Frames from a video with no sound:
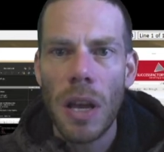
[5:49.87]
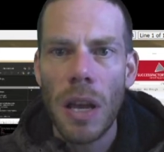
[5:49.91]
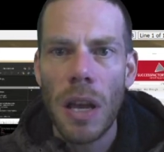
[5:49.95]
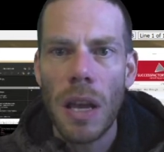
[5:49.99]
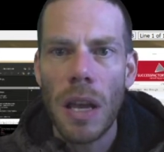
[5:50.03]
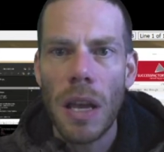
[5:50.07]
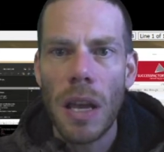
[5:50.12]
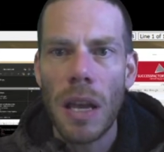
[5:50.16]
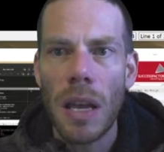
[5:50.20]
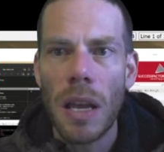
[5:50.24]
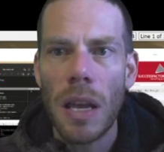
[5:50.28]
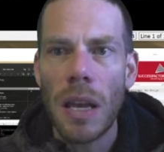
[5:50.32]

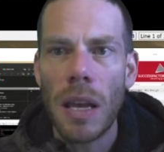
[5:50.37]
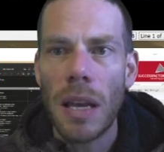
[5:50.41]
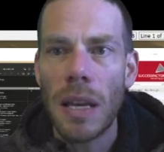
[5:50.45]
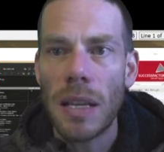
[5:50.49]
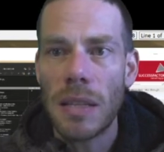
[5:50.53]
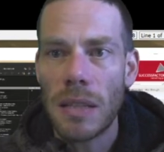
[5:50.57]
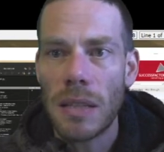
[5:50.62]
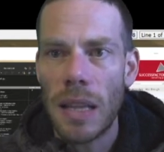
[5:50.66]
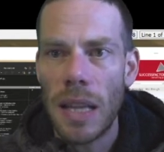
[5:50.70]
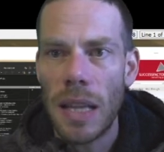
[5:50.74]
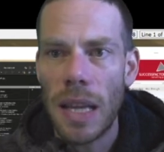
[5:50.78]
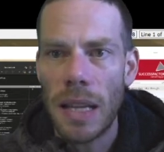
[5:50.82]
I
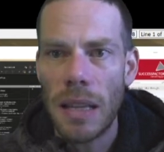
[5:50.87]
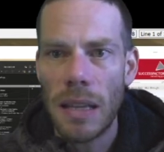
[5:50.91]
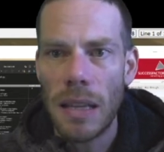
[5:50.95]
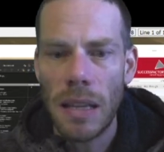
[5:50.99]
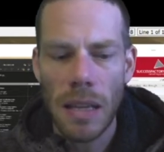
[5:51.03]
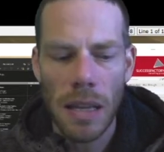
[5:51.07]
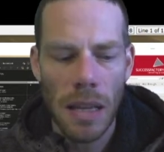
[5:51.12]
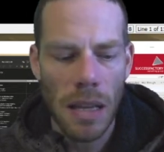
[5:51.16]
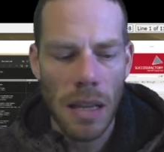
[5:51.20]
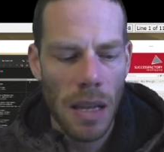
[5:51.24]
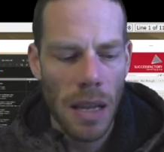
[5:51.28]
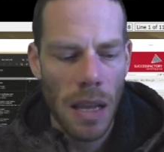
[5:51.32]
select
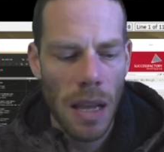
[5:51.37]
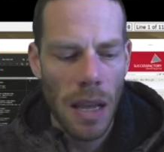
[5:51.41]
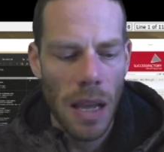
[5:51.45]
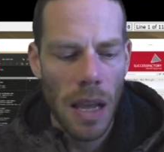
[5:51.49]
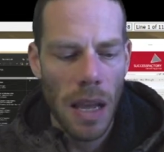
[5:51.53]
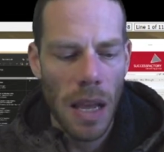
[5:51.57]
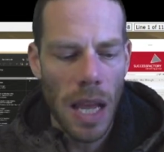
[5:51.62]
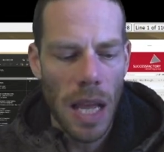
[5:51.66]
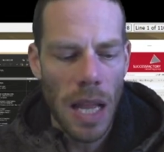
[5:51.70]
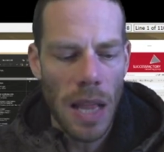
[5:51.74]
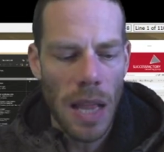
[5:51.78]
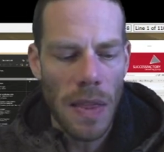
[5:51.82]
it.
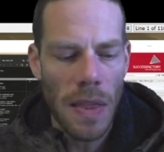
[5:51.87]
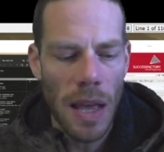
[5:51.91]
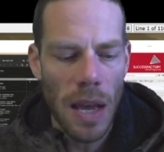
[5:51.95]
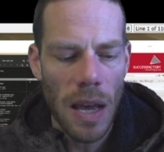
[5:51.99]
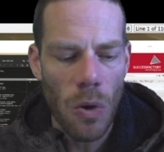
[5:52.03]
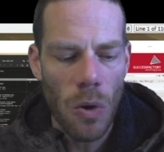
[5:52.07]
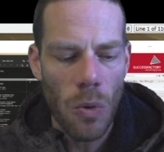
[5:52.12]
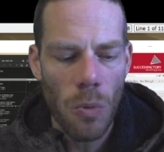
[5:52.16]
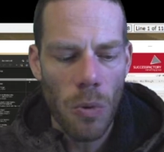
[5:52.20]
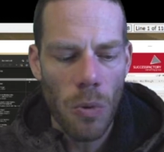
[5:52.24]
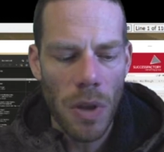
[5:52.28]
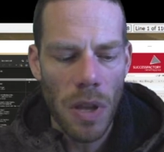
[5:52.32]
And now
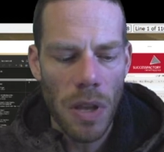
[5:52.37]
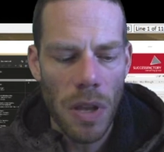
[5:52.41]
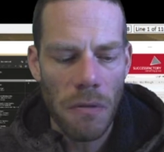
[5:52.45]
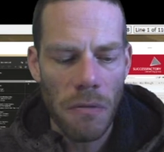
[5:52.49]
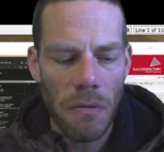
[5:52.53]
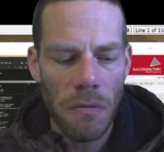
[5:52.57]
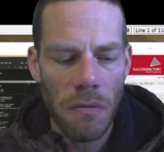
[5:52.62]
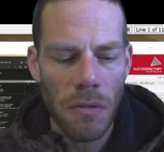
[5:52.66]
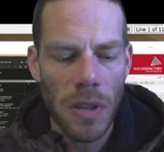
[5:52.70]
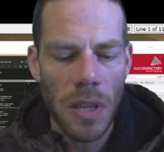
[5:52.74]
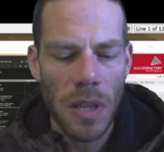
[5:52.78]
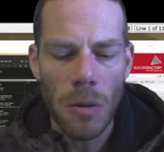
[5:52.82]

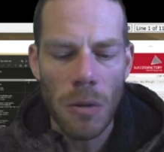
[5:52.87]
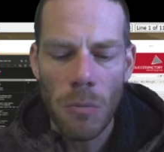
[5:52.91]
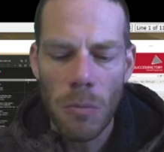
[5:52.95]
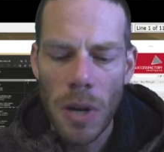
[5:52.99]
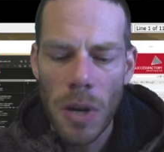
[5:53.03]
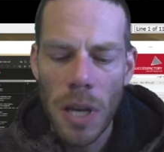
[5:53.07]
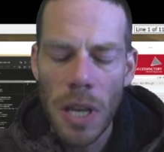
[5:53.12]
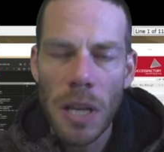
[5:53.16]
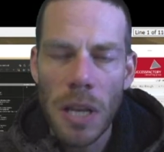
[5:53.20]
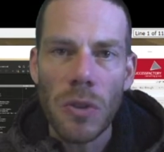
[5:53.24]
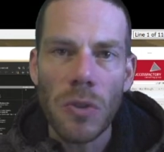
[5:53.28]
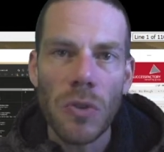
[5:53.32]
with the
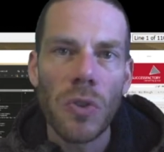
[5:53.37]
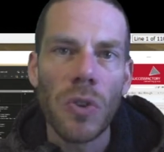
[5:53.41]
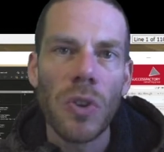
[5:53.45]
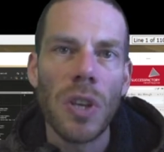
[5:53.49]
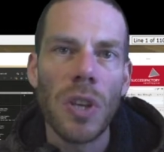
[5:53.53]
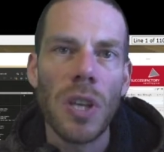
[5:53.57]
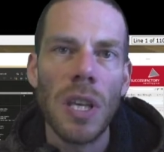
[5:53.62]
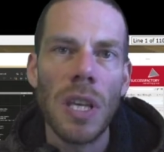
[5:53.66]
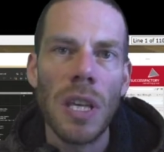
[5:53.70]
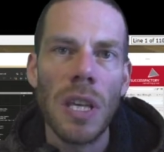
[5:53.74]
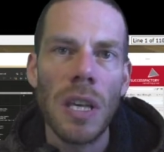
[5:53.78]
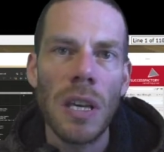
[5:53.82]
Windows
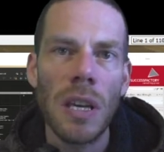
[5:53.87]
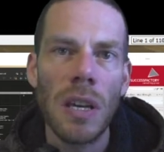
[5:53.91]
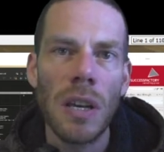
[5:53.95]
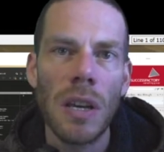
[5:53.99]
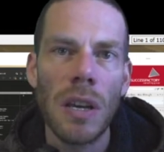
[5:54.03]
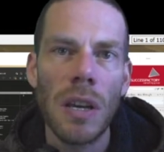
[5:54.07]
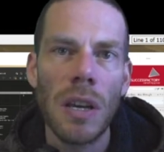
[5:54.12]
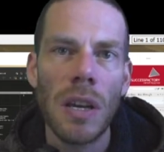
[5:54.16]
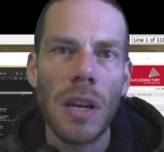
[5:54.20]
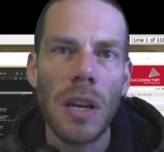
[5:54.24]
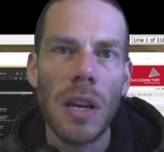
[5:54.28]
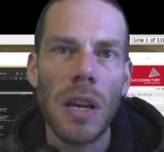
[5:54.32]
key
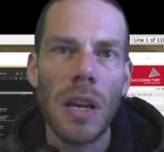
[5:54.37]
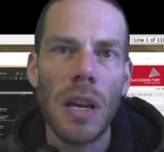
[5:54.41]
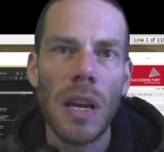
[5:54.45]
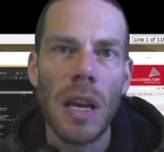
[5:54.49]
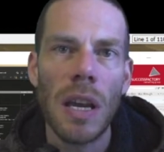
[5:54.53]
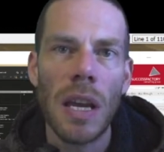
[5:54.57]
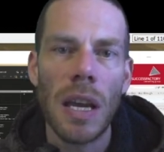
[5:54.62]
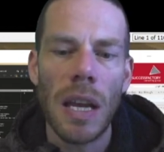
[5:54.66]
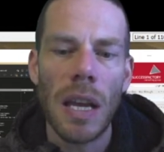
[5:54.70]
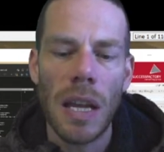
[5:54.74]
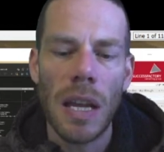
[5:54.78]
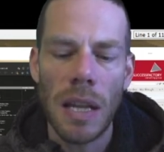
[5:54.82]

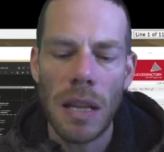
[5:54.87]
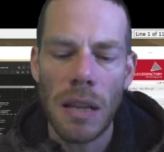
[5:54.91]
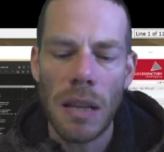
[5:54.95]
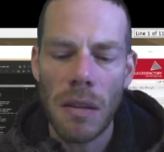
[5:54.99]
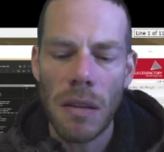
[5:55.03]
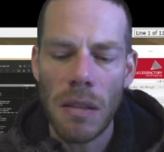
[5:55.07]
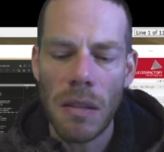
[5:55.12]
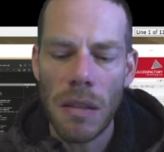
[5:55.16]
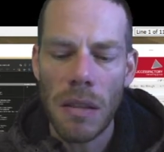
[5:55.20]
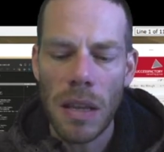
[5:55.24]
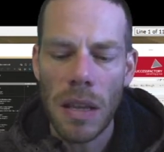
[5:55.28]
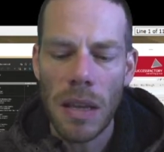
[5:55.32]
and
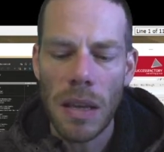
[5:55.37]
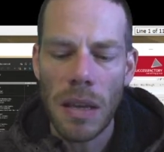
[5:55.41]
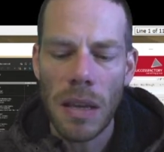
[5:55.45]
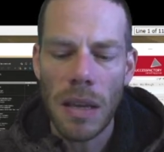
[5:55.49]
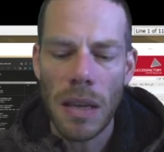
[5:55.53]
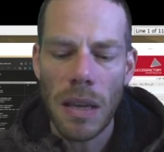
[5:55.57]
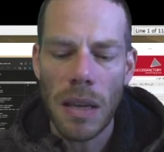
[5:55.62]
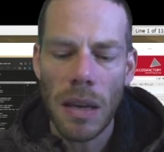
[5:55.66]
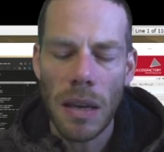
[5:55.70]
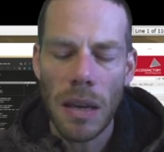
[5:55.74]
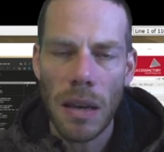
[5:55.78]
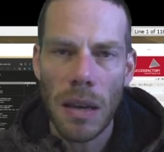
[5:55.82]
the
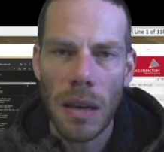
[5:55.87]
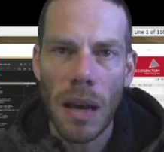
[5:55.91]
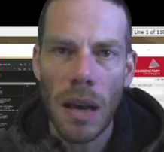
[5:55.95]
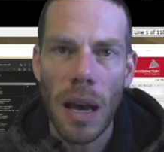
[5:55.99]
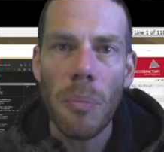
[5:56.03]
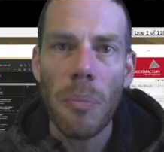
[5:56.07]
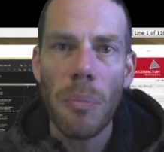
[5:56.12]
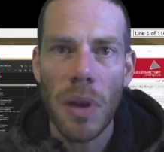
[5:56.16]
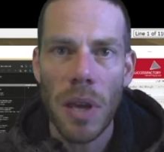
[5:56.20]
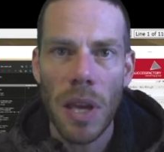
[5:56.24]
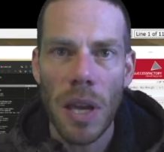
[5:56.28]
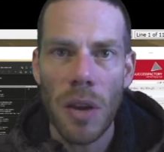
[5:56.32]

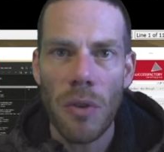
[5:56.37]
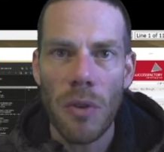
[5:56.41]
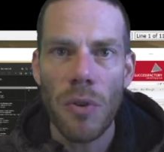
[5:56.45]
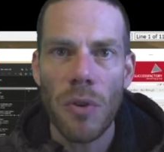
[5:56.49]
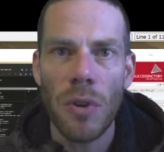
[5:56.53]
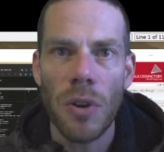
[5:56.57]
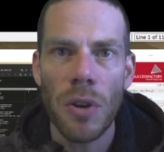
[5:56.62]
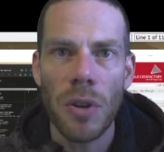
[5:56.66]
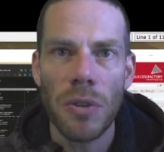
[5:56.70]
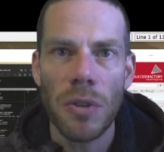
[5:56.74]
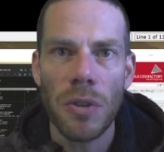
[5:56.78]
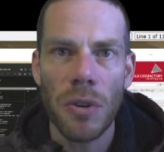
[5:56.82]
up arrow
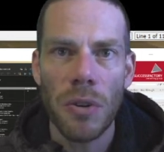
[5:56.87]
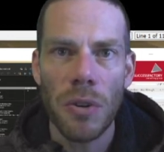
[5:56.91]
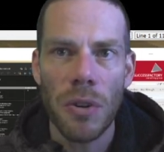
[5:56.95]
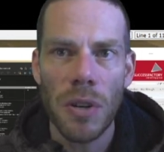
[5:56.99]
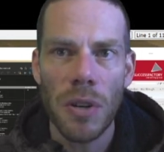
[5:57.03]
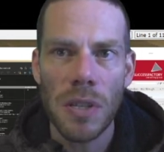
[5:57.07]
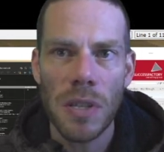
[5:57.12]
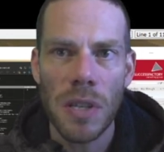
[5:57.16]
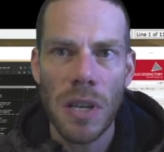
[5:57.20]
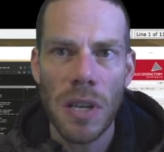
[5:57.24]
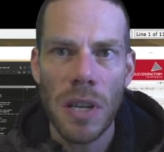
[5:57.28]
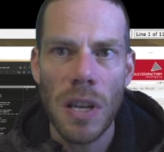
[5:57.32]
on your
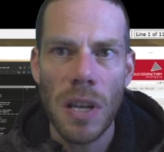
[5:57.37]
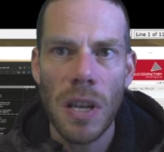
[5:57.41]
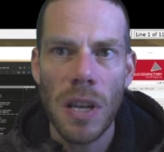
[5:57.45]
cursor,